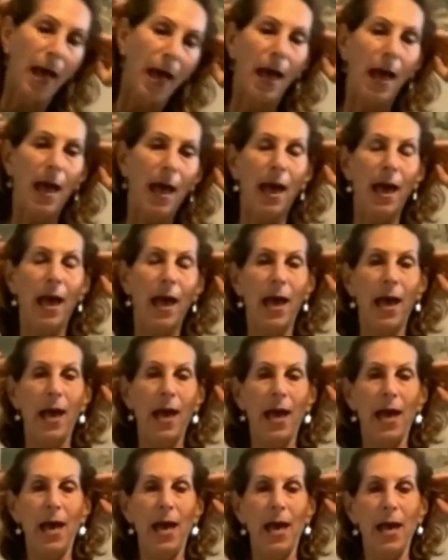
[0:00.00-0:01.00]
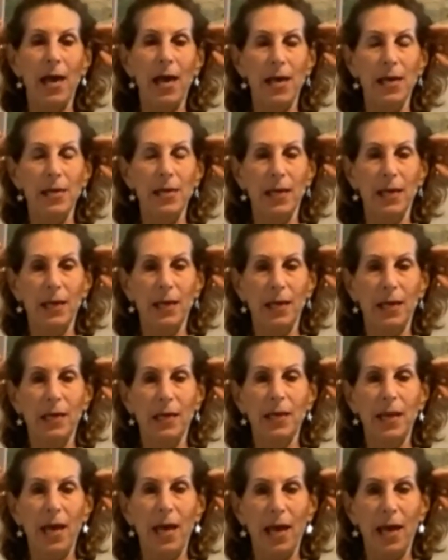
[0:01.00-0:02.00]
And
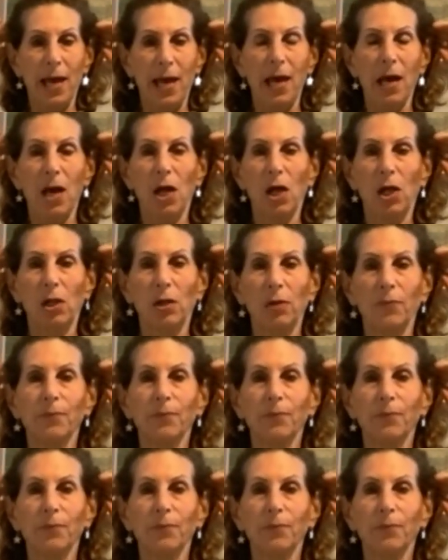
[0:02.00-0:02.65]
inhale.